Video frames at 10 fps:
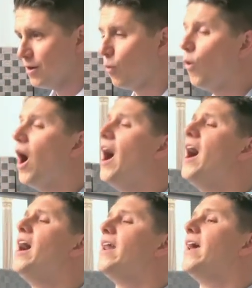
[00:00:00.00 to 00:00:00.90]

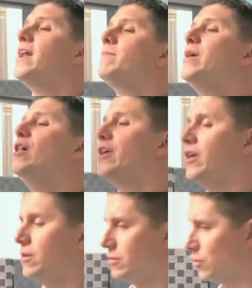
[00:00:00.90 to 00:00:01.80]
One in a
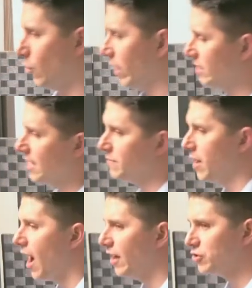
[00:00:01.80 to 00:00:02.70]
million. So anytime
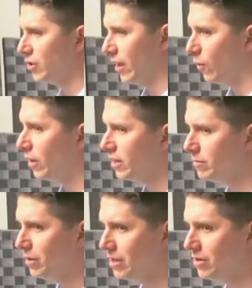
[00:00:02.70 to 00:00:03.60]
the odds are like one in a
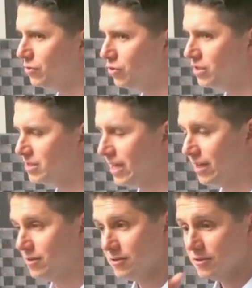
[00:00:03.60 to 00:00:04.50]
million, you can say,